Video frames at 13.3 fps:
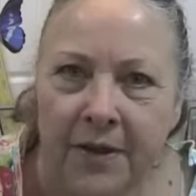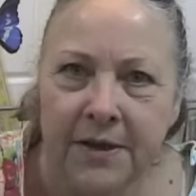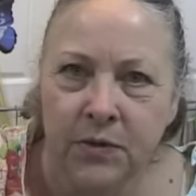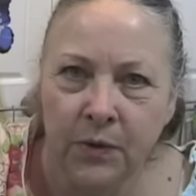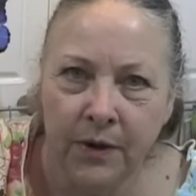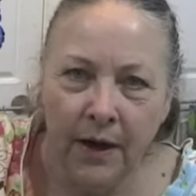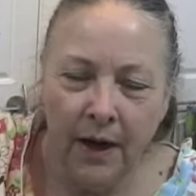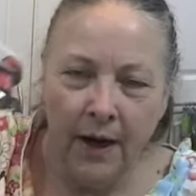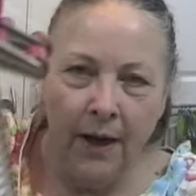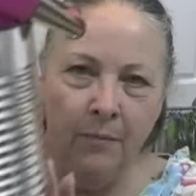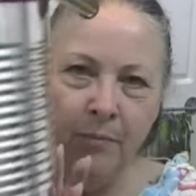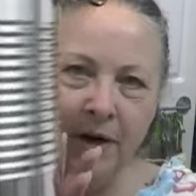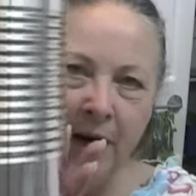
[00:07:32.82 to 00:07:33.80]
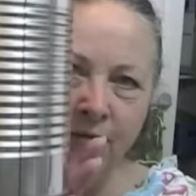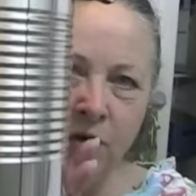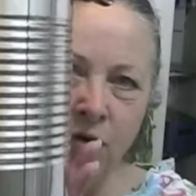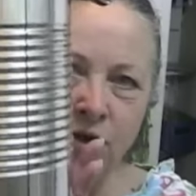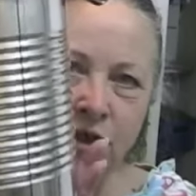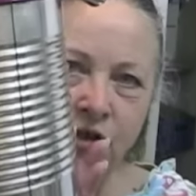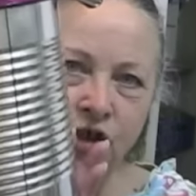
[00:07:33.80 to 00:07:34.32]
this one, but I've
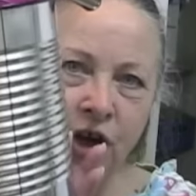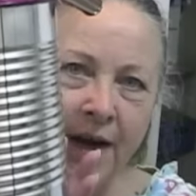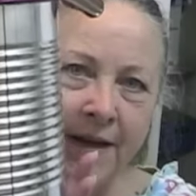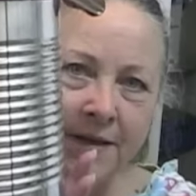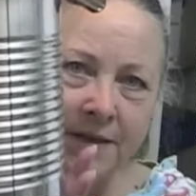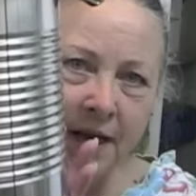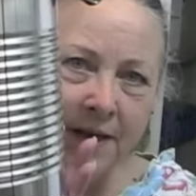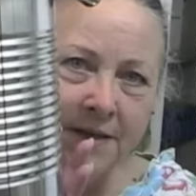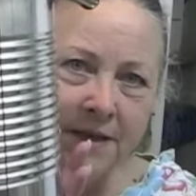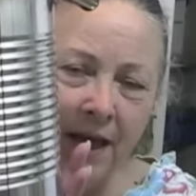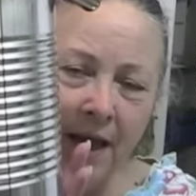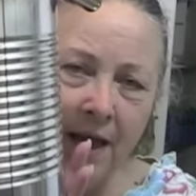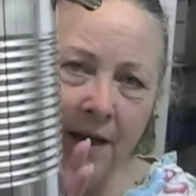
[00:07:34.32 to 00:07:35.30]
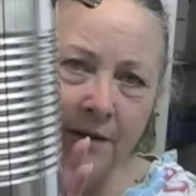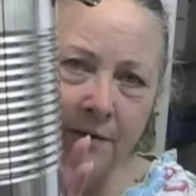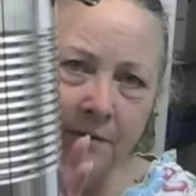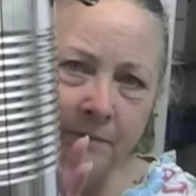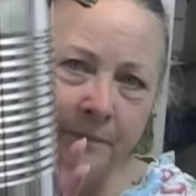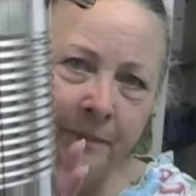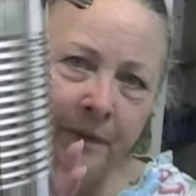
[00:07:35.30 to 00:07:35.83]
used a giant size
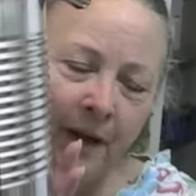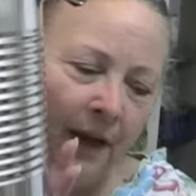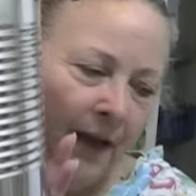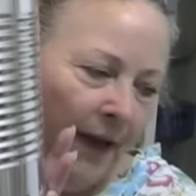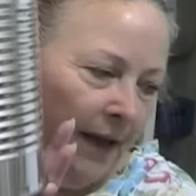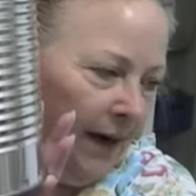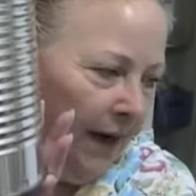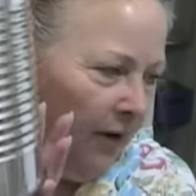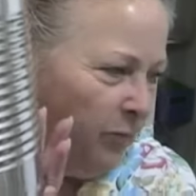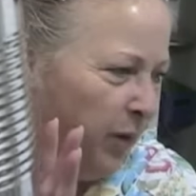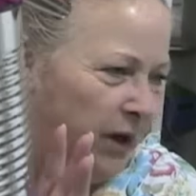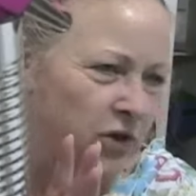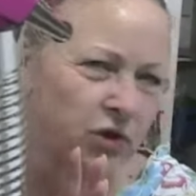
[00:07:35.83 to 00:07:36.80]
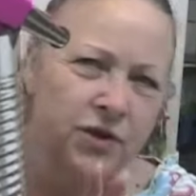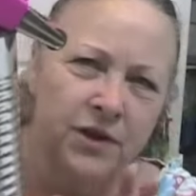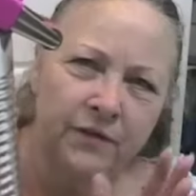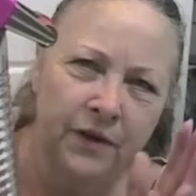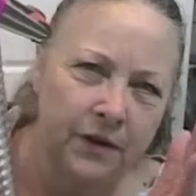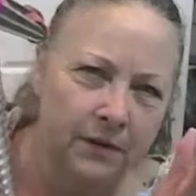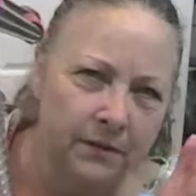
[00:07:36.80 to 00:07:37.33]
can, and I have pictures
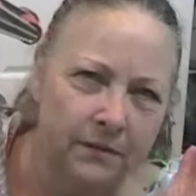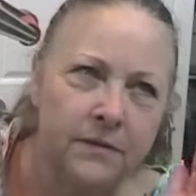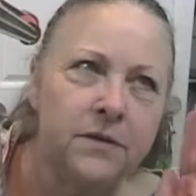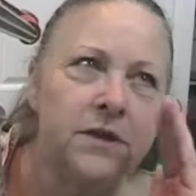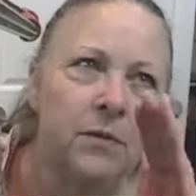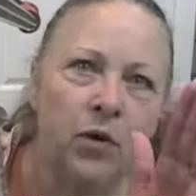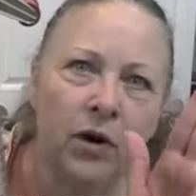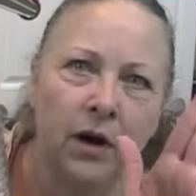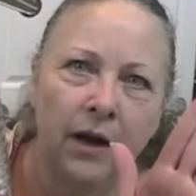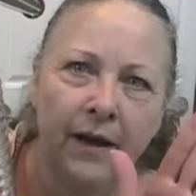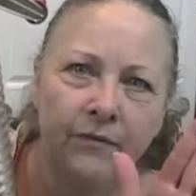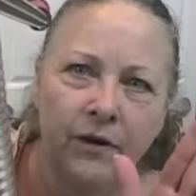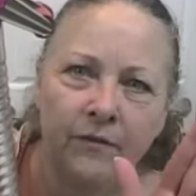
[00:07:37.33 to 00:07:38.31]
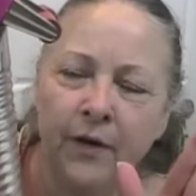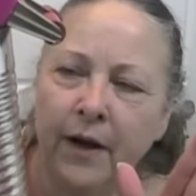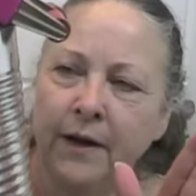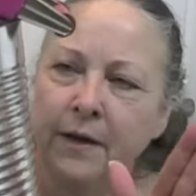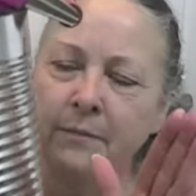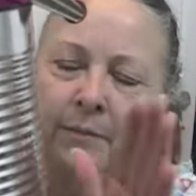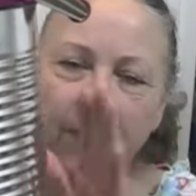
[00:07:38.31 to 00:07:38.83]
of it somewhere, I'll have to
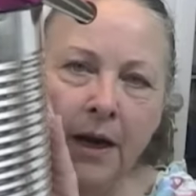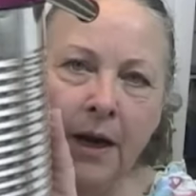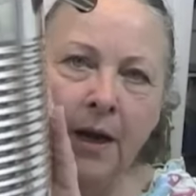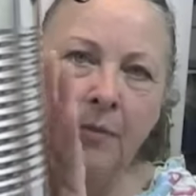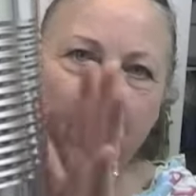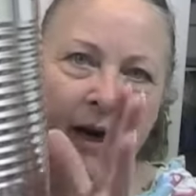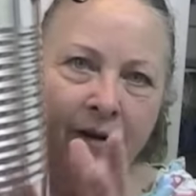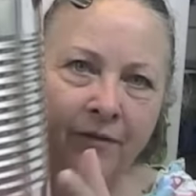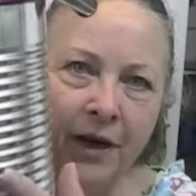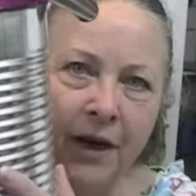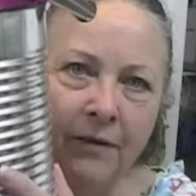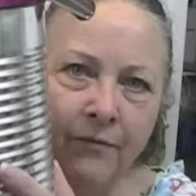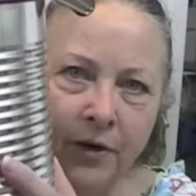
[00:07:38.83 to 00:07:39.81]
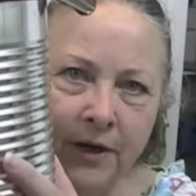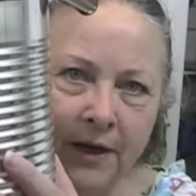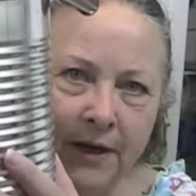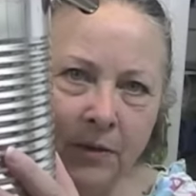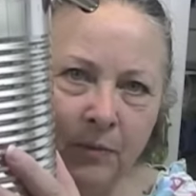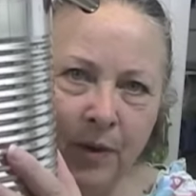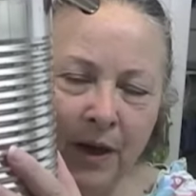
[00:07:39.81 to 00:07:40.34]
find them, but I've covered it
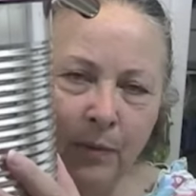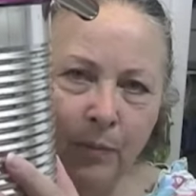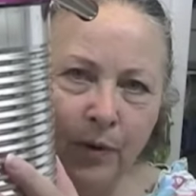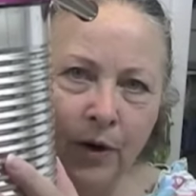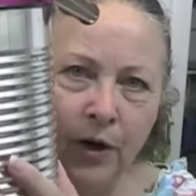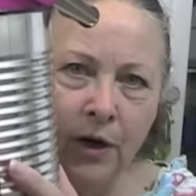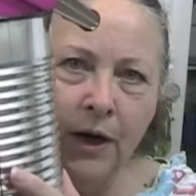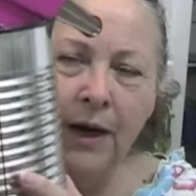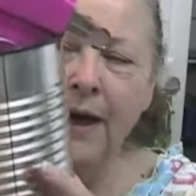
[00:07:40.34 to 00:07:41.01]
in paper